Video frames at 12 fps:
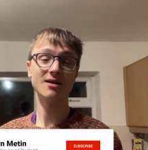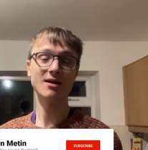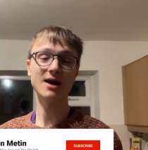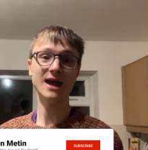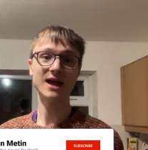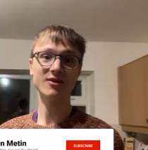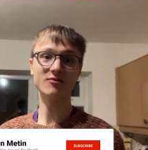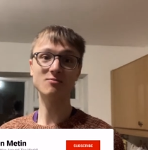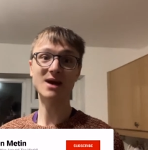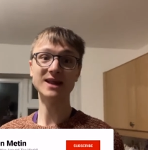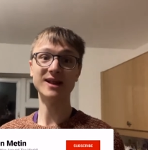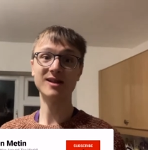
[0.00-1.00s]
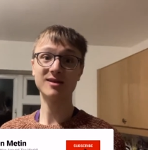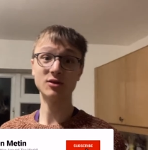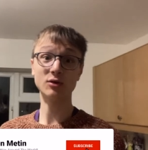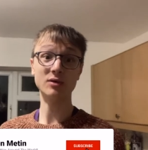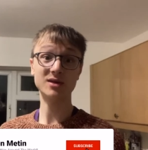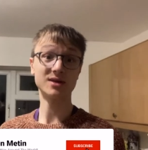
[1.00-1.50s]
I have managed
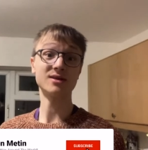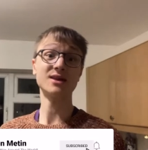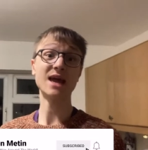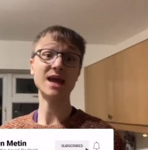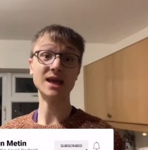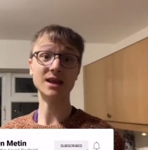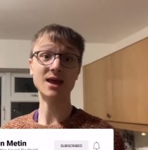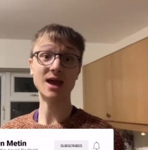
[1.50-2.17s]
to sustain